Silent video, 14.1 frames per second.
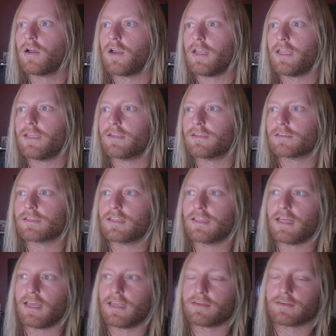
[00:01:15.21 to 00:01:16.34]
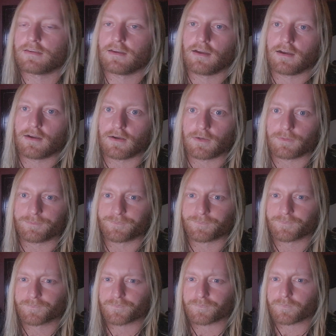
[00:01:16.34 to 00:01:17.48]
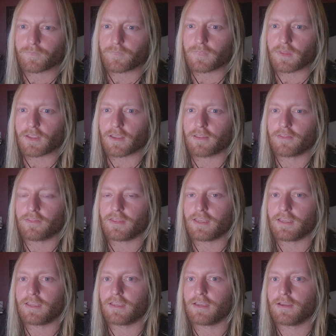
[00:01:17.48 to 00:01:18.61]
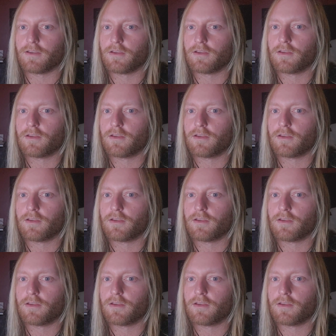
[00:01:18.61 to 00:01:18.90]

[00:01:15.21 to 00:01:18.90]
is that the